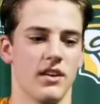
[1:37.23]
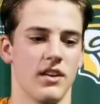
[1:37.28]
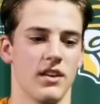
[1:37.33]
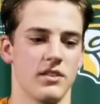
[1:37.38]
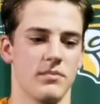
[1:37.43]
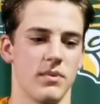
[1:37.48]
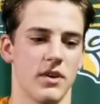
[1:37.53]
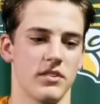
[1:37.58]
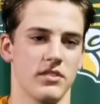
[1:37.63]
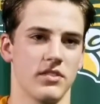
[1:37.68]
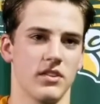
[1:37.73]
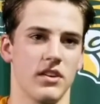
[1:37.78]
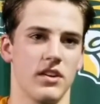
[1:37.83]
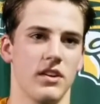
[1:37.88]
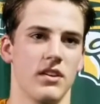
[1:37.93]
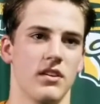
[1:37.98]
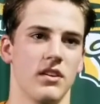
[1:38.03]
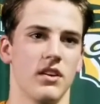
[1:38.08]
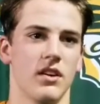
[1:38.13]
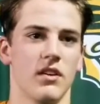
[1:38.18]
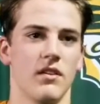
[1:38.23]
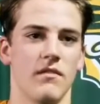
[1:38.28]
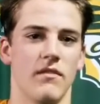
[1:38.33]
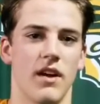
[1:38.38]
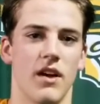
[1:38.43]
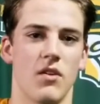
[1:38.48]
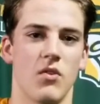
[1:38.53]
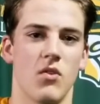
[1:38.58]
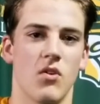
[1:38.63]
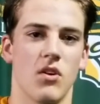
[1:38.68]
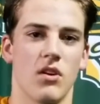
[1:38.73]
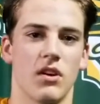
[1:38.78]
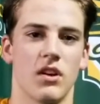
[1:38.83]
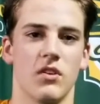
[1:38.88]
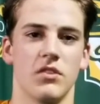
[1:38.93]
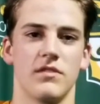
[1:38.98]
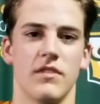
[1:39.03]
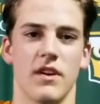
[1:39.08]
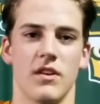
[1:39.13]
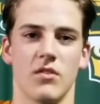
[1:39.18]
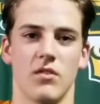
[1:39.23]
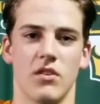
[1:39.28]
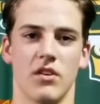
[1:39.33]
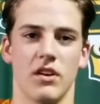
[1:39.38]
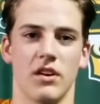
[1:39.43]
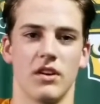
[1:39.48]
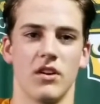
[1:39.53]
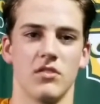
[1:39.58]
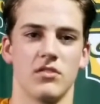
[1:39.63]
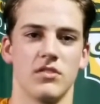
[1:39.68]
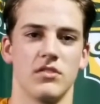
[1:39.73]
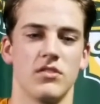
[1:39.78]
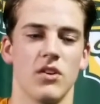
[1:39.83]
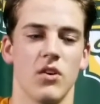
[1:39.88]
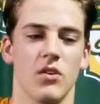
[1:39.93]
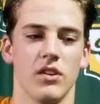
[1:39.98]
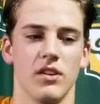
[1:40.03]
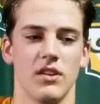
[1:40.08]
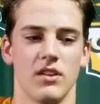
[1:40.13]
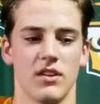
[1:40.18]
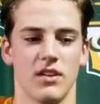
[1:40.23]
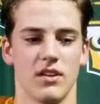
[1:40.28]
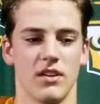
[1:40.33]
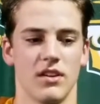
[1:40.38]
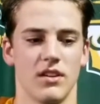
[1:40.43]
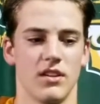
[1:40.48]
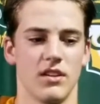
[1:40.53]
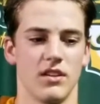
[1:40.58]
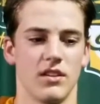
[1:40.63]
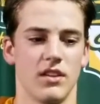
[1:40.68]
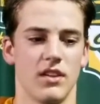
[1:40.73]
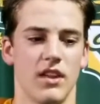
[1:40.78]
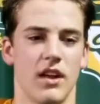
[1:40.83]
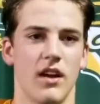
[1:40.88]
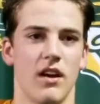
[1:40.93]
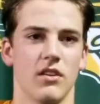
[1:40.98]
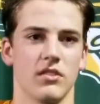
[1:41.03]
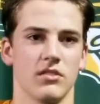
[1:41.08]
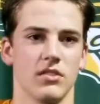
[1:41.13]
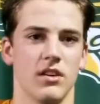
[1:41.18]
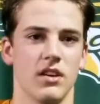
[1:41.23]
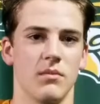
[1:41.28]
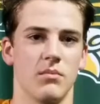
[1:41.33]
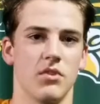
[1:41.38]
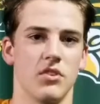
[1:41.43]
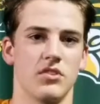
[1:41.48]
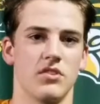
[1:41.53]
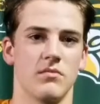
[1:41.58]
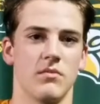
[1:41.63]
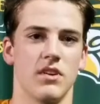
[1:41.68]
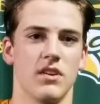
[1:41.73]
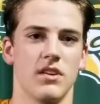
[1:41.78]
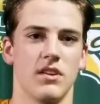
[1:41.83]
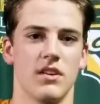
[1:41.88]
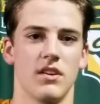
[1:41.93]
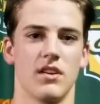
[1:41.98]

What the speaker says: especially Van Horn, Coach Van Horn and Coach Atoli, they also keep pushing me.